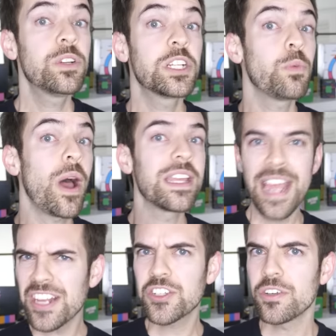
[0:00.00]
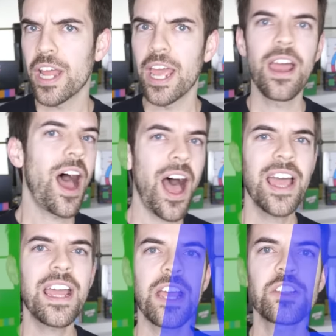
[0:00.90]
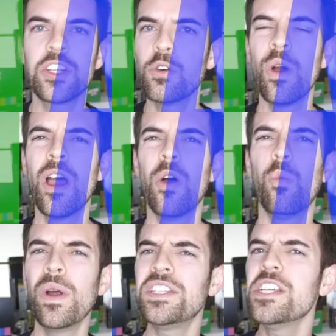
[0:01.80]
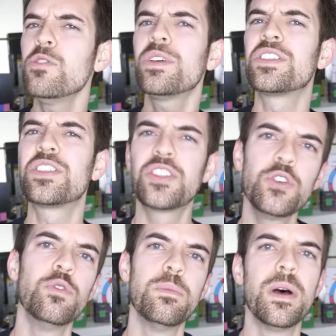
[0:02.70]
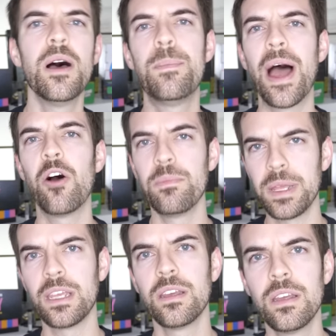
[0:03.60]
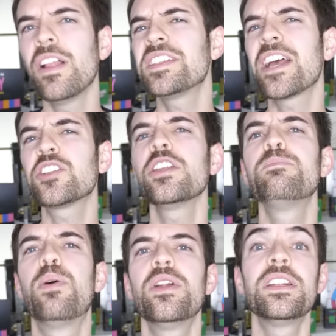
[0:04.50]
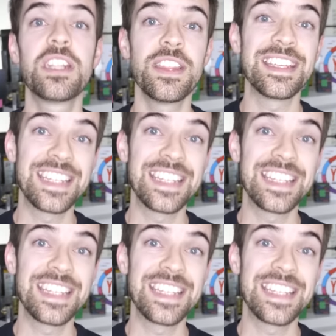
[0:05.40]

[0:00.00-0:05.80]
is why yesterday I asked you, what do you assume about me? Let's actually put it to the